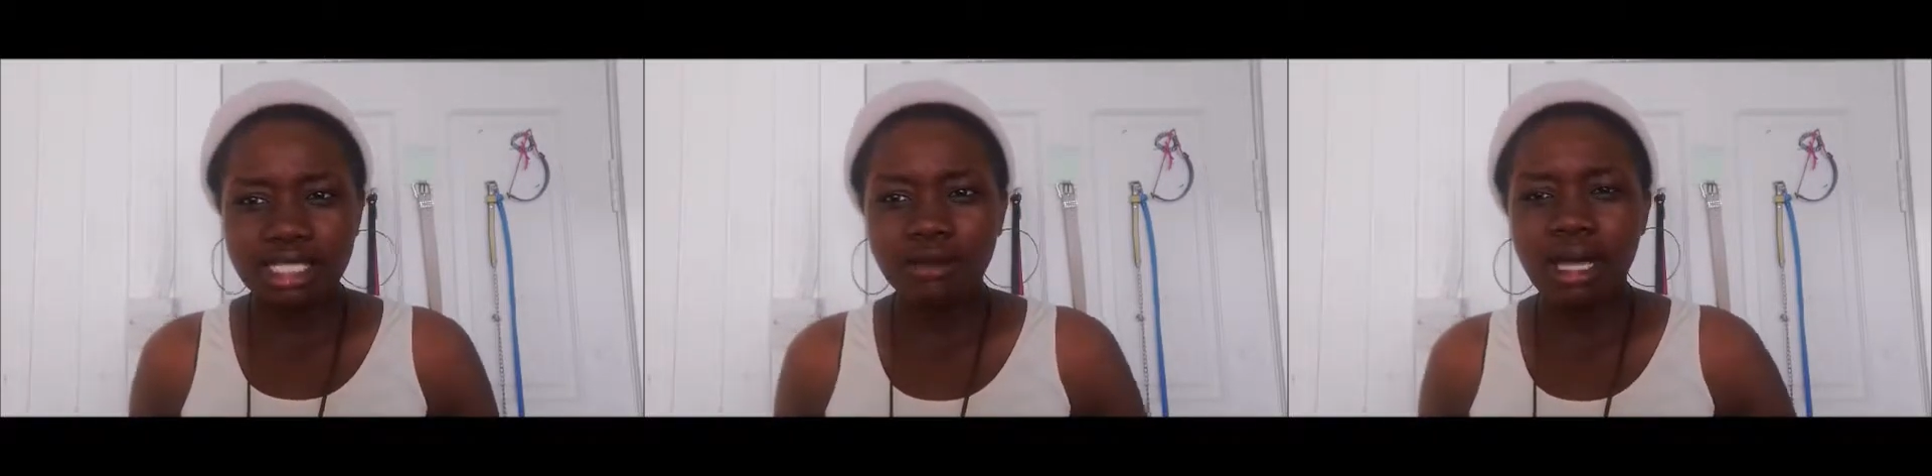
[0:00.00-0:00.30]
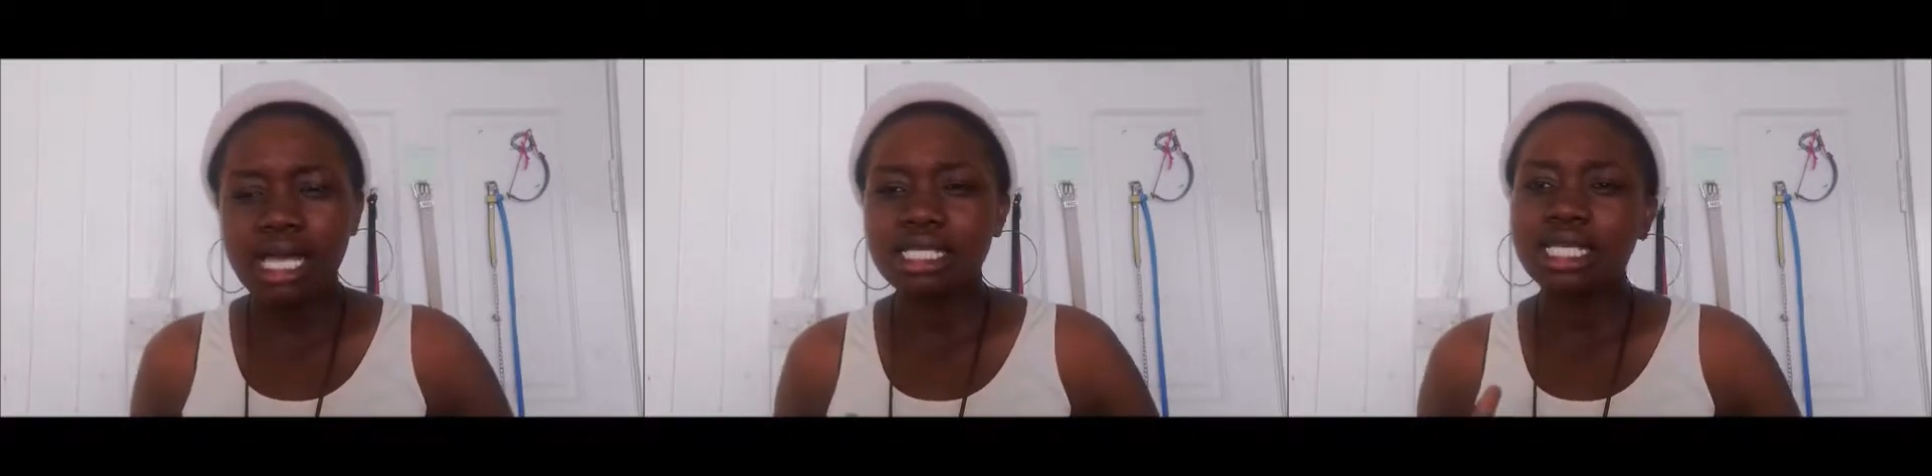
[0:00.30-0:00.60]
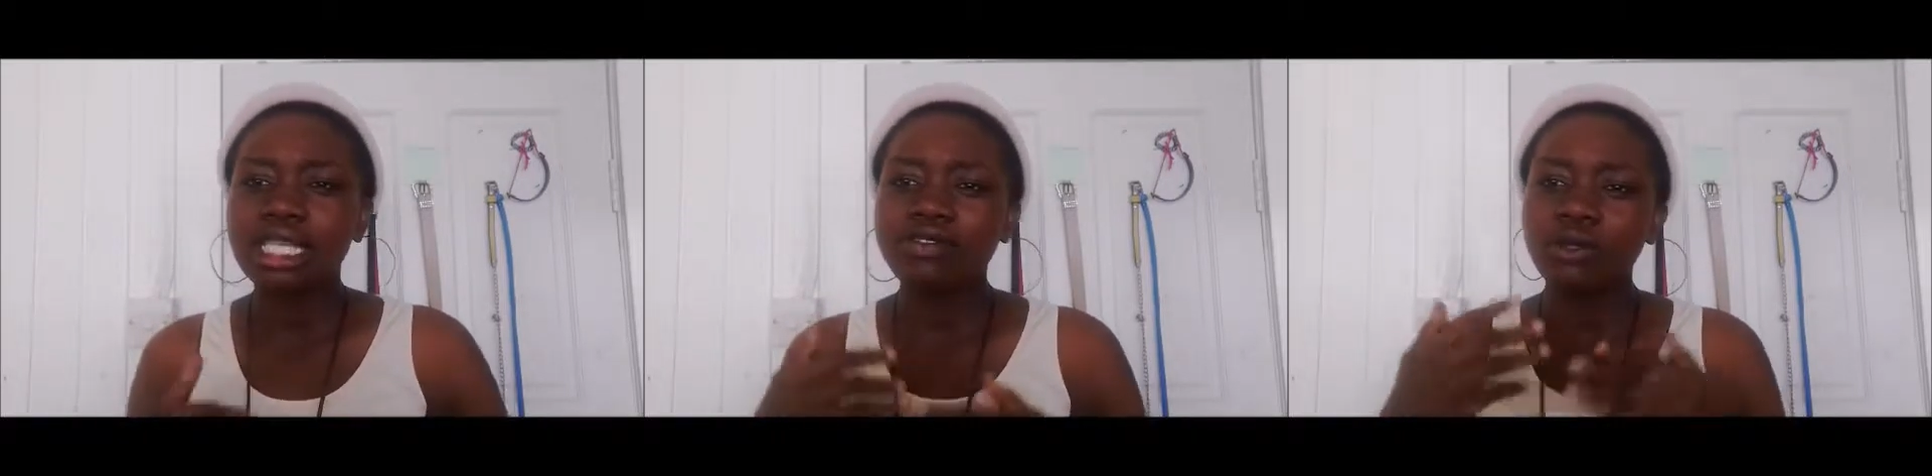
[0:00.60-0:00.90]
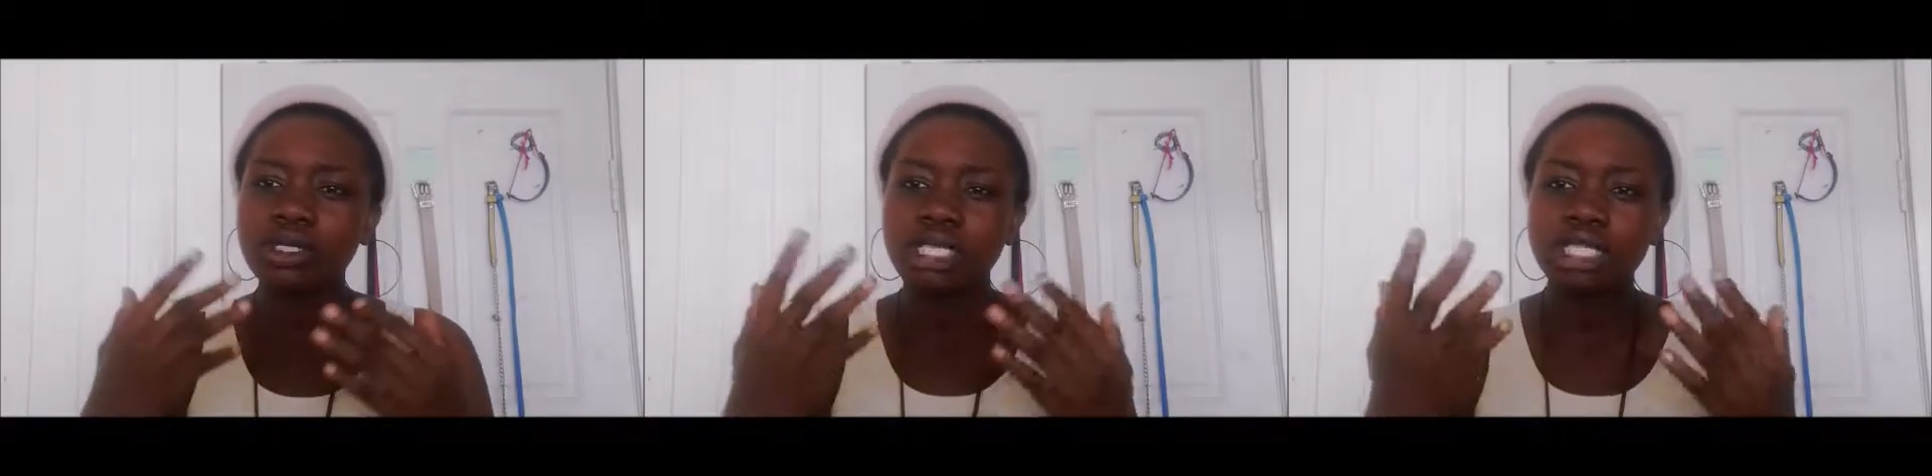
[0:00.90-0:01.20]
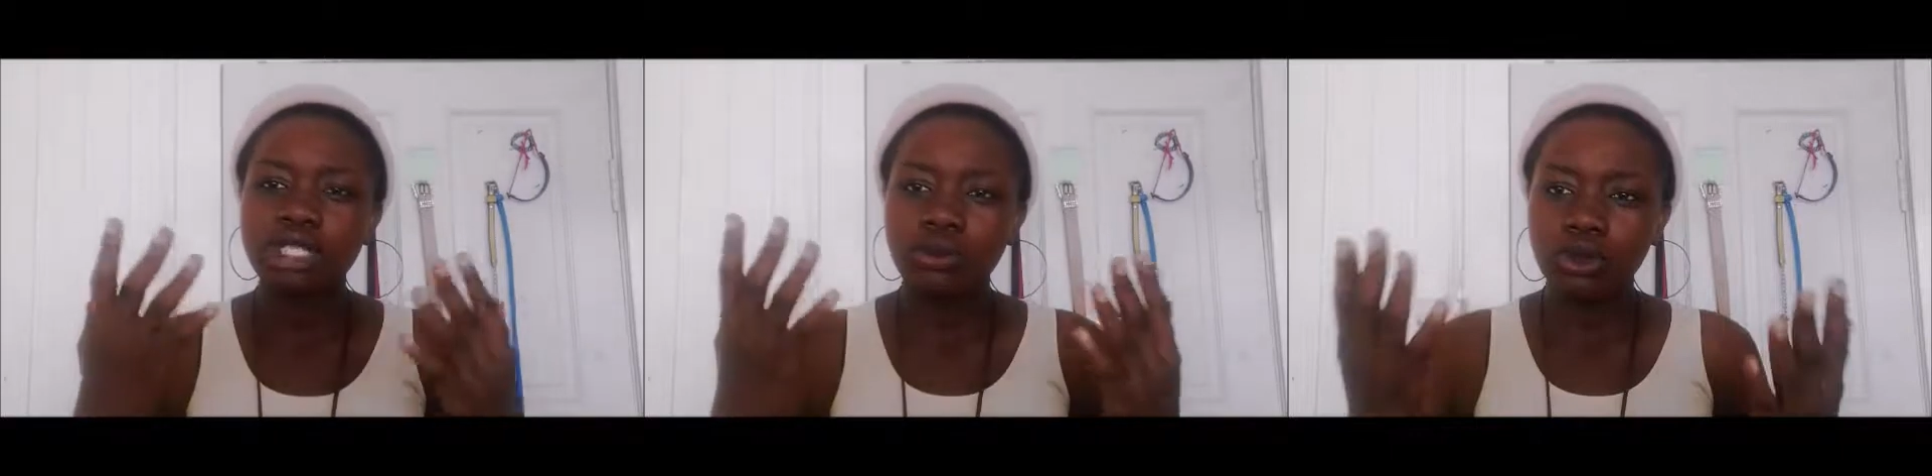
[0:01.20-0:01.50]
so I'm asking if there was
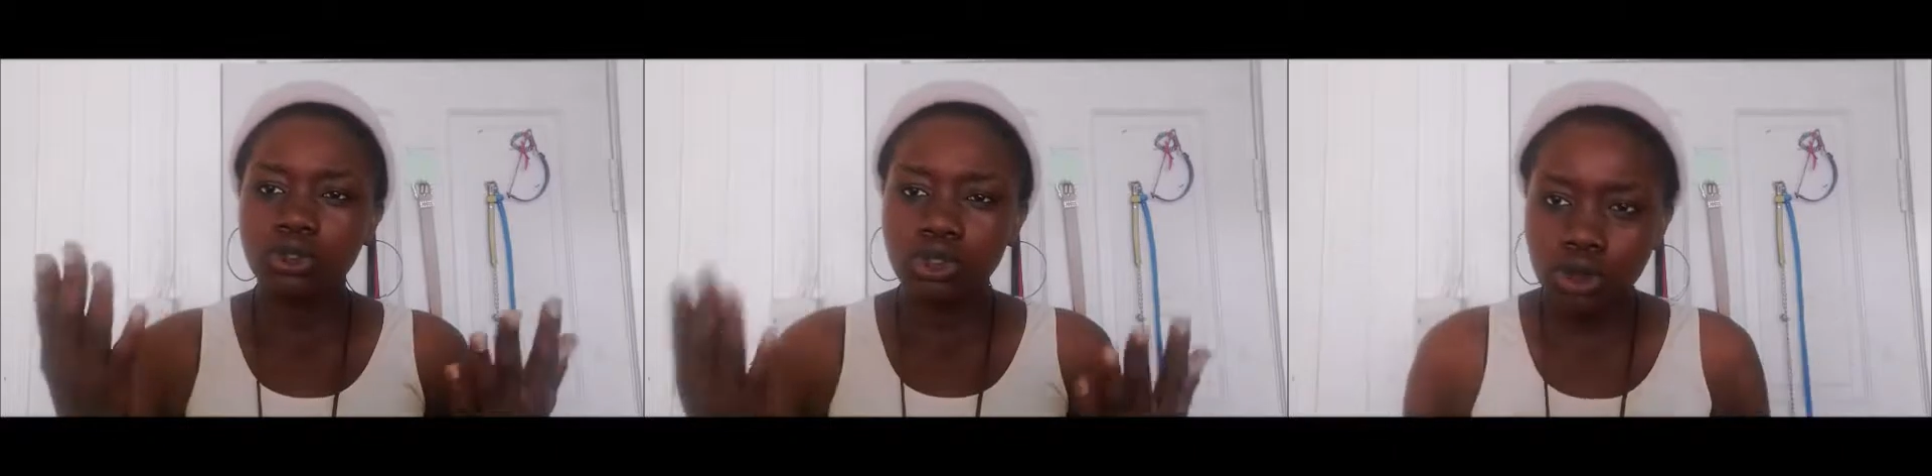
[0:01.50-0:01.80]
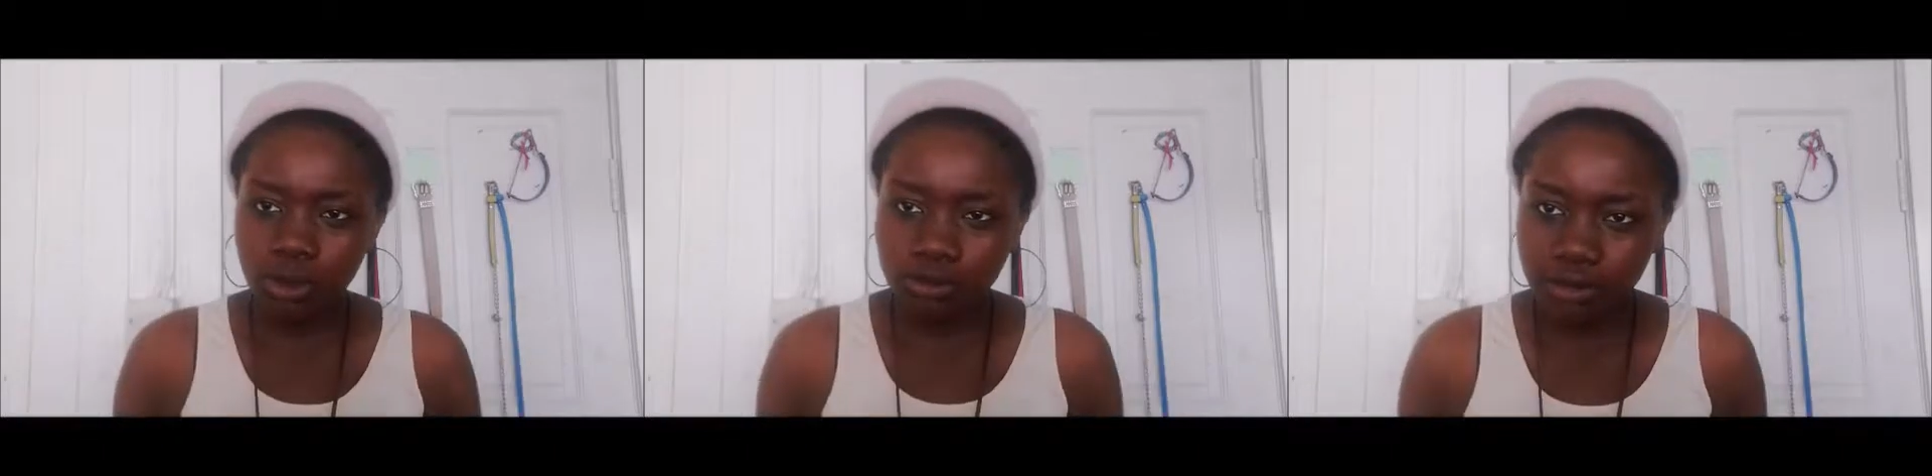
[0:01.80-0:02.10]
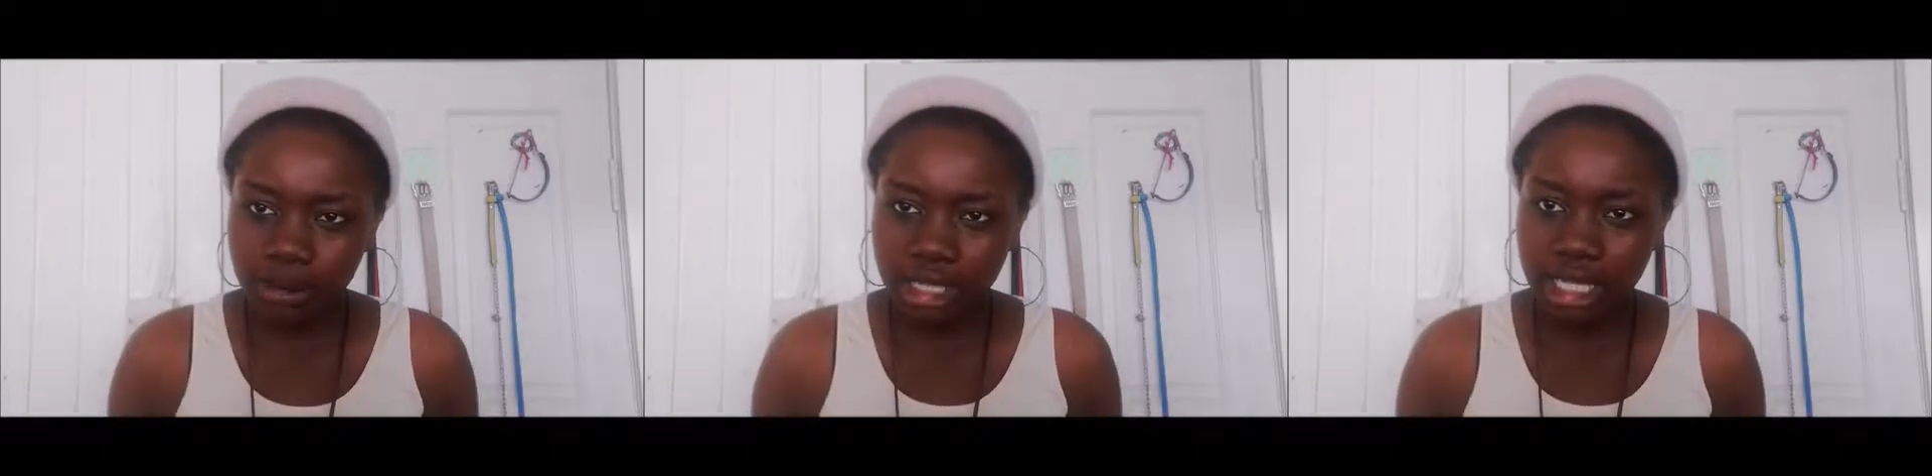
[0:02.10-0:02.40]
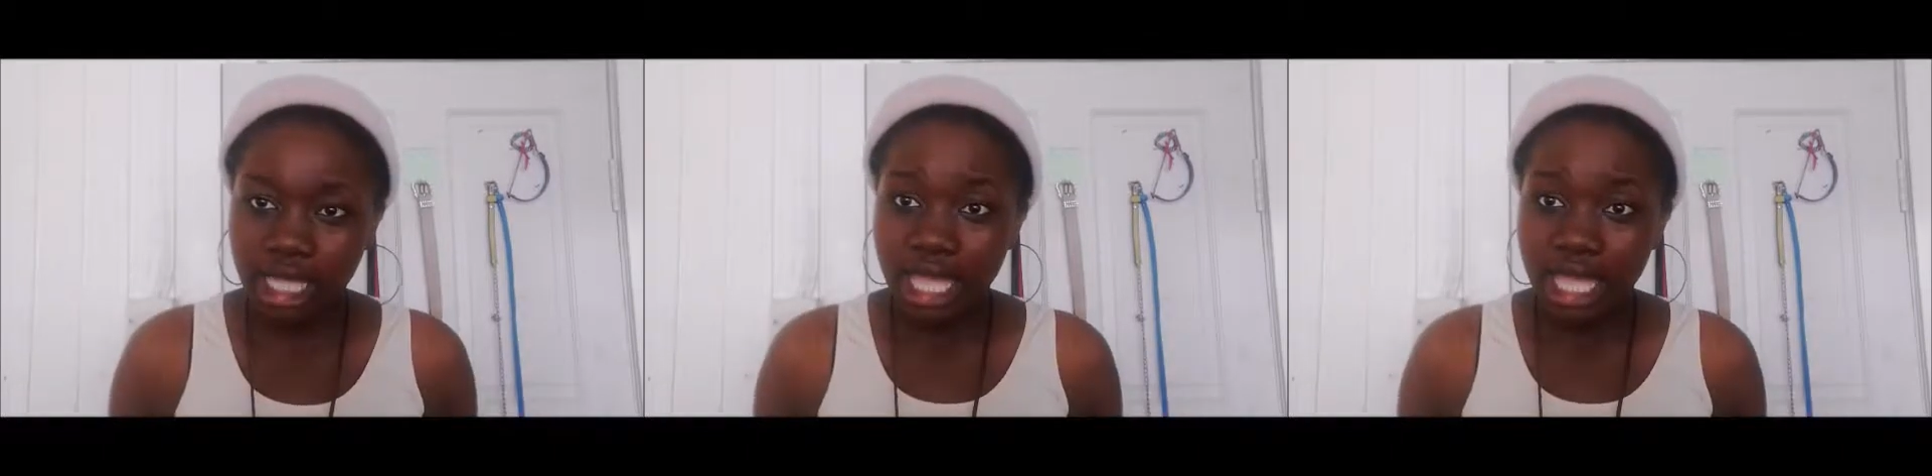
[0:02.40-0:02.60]
anything more suitable for me.